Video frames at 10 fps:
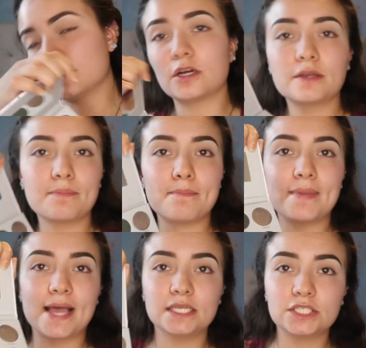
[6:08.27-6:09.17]
Dark
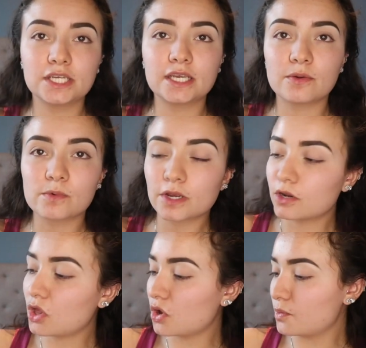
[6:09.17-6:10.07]
Magic, and we're
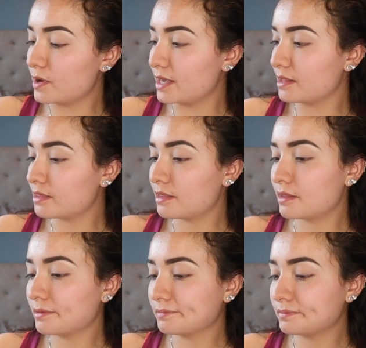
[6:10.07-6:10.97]
gonna go with
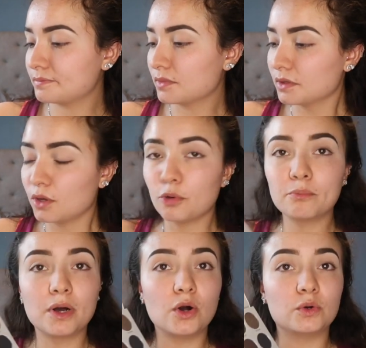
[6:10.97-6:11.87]

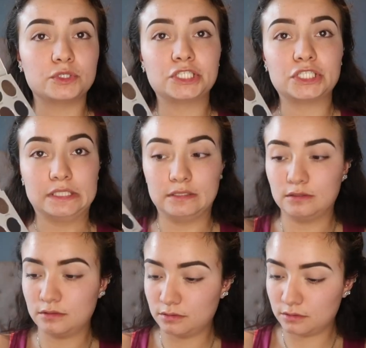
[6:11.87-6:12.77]

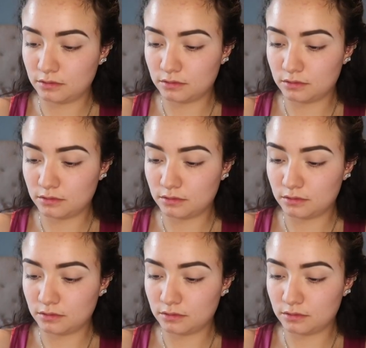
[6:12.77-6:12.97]
Potion.